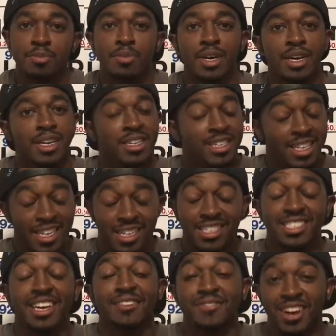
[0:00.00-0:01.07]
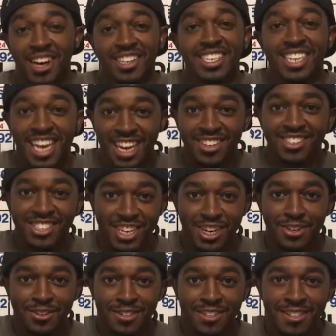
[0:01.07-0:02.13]
but at least I found it out, you
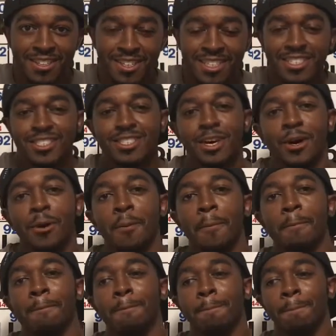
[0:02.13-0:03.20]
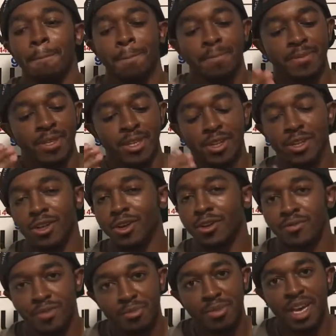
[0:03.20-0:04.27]
know? So
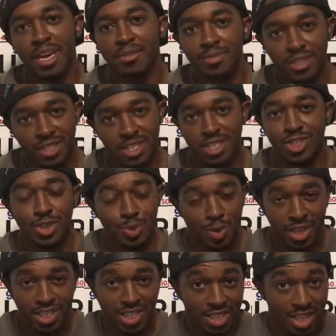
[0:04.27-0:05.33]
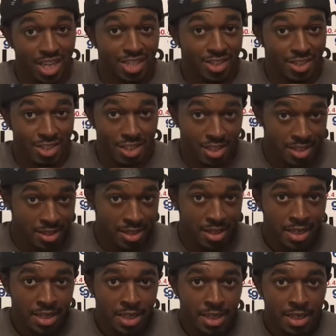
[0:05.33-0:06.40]
learn from every situation that you're in,
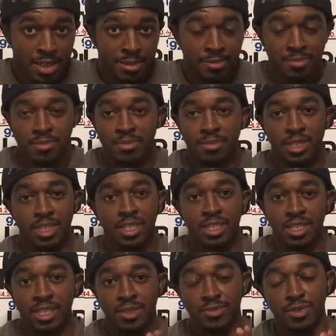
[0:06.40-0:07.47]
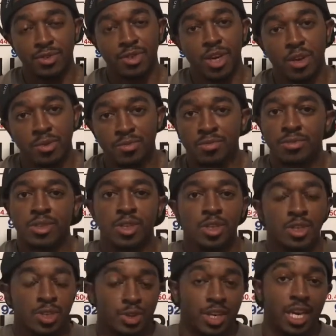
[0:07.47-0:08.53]
because if you don't,
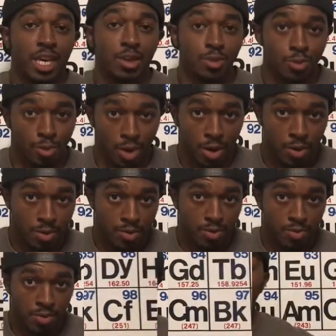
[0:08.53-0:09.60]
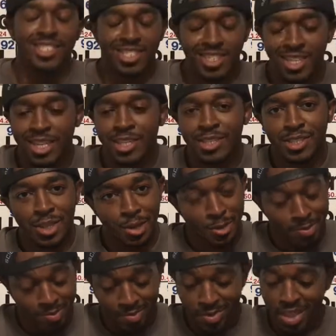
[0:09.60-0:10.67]
you can't grow.
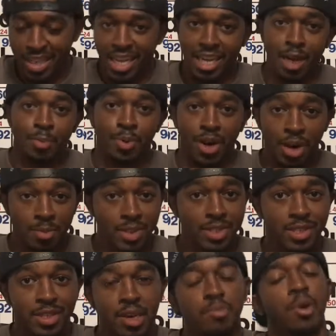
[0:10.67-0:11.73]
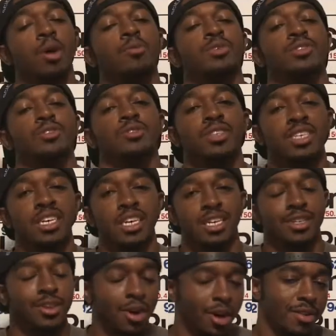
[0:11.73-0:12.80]
So, like I promised, I'm always going to
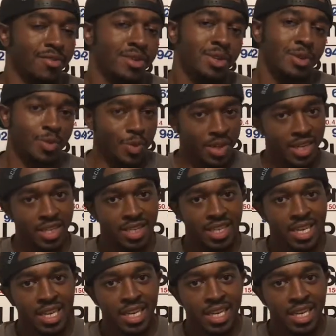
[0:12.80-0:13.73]
end off with